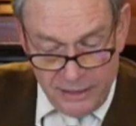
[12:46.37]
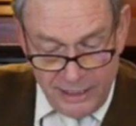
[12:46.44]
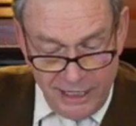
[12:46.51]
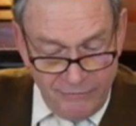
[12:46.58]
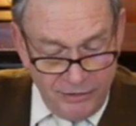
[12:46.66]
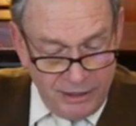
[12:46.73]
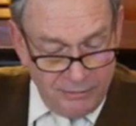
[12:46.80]
They
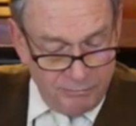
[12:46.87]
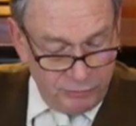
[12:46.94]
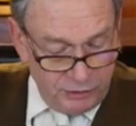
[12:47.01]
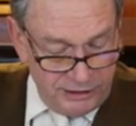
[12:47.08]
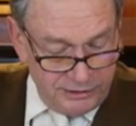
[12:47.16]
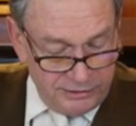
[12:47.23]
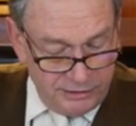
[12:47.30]
give a
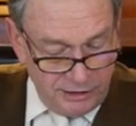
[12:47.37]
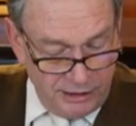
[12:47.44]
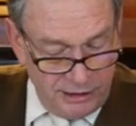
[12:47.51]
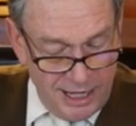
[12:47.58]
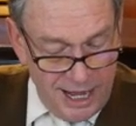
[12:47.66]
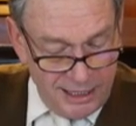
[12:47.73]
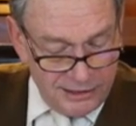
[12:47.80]
complete
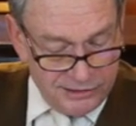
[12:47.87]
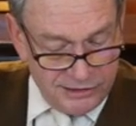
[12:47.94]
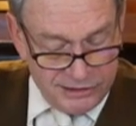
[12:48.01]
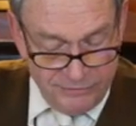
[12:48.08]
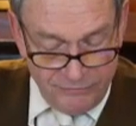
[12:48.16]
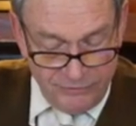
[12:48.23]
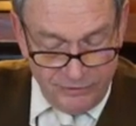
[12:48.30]

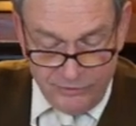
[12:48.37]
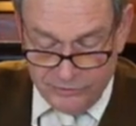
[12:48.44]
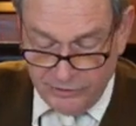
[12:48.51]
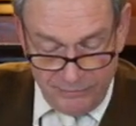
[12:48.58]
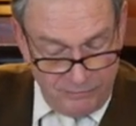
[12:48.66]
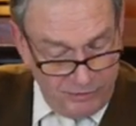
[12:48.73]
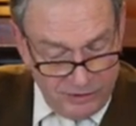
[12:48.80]
analysis of,
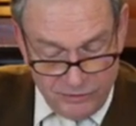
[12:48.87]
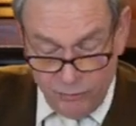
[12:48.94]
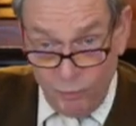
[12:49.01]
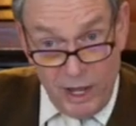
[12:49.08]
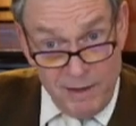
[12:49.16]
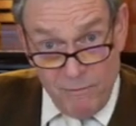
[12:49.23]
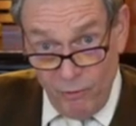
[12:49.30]
it's
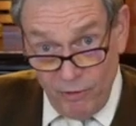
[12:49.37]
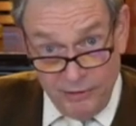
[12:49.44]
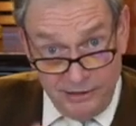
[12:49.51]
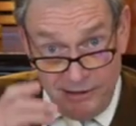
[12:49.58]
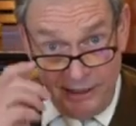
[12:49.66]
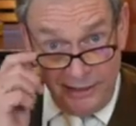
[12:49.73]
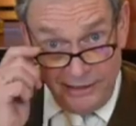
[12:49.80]
way
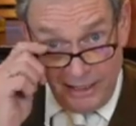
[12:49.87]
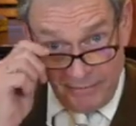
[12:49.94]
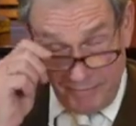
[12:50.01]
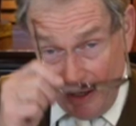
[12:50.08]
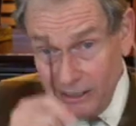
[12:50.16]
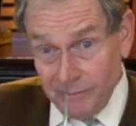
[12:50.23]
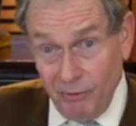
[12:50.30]
more
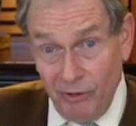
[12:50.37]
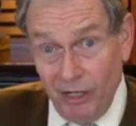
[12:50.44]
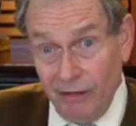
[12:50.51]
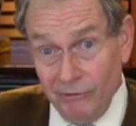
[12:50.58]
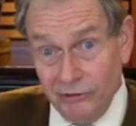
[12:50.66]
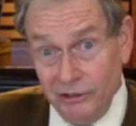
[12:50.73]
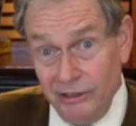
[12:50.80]
in-depth baseball
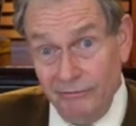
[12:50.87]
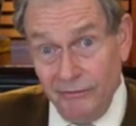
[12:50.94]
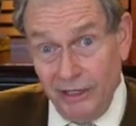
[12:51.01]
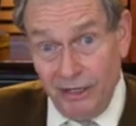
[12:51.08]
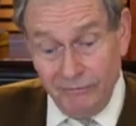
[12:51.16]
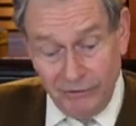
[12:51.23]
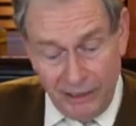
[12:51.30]
coverage than even
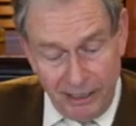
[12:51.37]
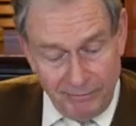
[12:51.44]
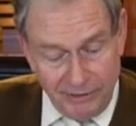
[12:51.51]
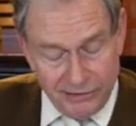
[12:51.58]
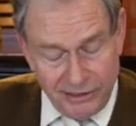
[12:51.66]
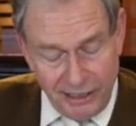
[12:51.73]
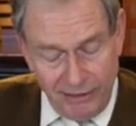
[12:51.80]
they have today,
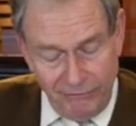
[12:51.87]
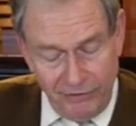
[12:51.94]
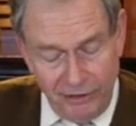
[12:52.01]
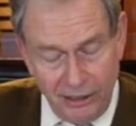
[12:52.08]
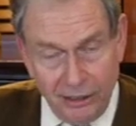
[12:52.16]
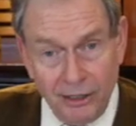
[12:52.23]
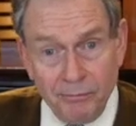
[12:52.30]
because they give
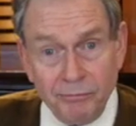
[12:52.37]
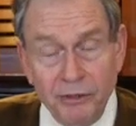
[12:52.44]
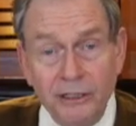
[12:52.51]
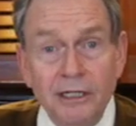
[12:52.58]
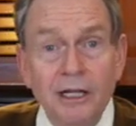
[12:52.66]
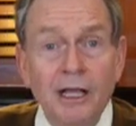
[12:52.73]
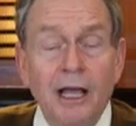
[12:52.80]
a
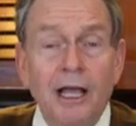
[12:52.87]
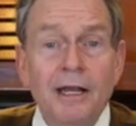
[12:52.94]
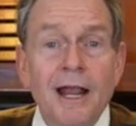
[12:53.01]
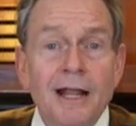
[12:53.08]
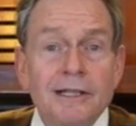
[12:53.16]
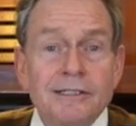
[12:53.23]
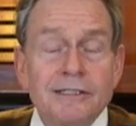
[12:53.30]
complete
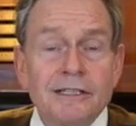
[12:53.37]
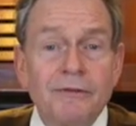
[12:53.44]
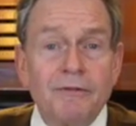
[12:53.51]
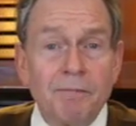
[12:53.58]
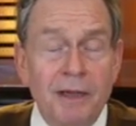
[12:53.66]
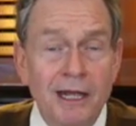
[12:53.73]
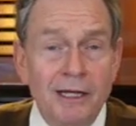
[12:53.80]
analysis of
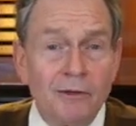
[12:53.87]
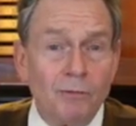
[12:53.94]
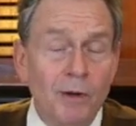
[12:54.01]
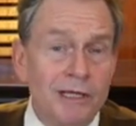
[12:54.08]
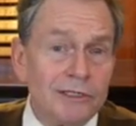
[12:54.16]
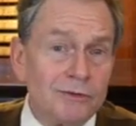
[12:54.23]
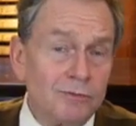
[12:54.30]
the pennant
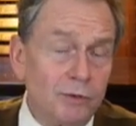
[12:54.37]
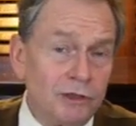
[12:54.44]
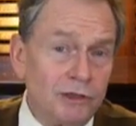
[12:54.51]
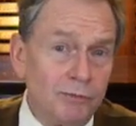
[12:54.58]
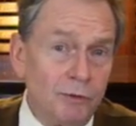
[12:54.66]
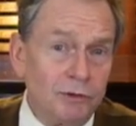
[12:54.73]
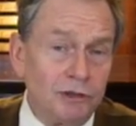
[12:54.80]
race,
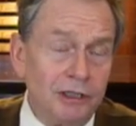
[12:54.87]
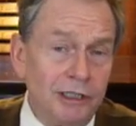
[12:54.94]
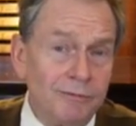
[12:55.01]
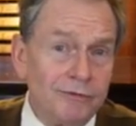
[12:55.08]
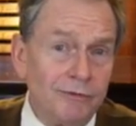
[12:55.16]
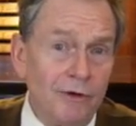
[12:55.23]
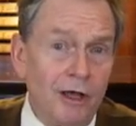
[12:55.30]
which
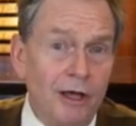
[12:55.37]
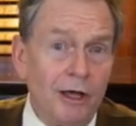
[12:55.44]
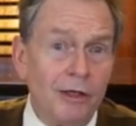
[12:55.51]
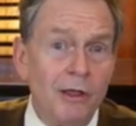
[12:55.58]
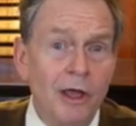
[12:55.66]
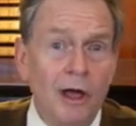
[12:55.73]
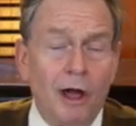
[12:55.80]
teams
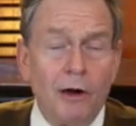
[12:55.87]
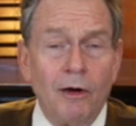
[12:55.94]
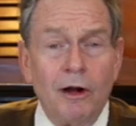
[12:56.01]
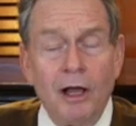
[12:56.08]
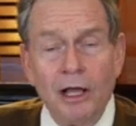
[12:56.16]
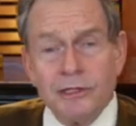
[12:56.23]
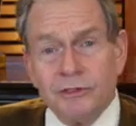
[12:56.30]
are on
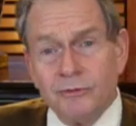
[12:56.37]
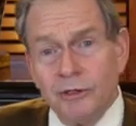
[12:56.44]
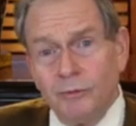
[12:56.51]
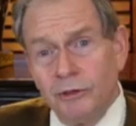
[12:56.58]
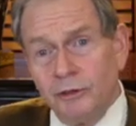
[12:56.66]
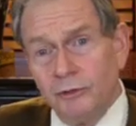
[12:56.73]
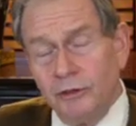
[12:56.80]
a hot
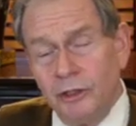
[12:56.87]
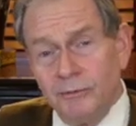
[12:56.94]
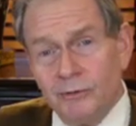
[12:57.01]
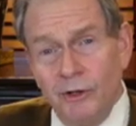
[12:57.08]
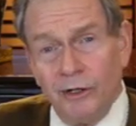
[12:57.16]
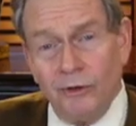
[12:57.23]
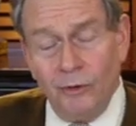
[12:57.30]
streak, which
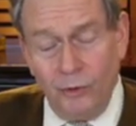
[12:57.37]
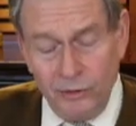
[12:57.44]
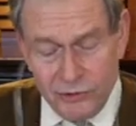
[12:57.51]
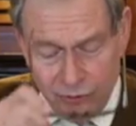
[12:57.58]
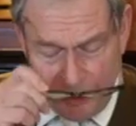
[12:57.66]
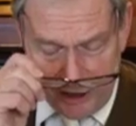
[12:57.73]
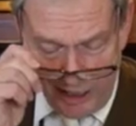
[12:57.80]
teams are on a cold
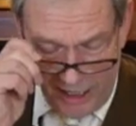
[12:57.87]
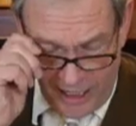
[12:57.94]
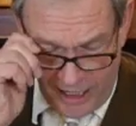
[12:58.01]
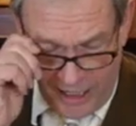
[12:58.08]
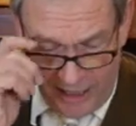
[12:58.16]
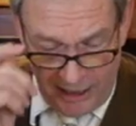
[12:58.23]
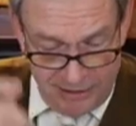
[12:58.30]
streak,
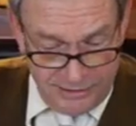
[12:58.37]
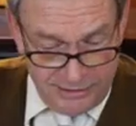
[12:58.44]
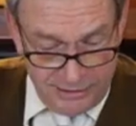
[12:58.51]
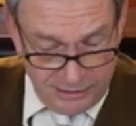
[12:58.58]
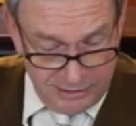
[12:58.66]
and